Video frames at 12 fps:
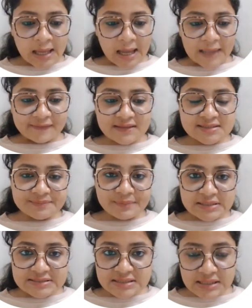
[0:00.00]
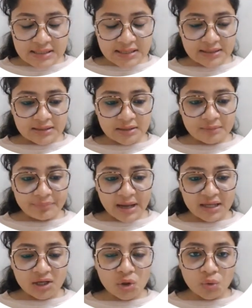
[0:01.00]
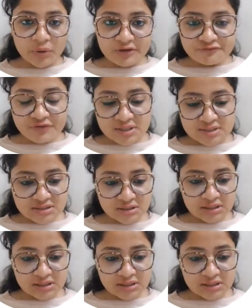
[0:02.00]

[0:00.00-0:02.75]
And this basal layer, by growing faster,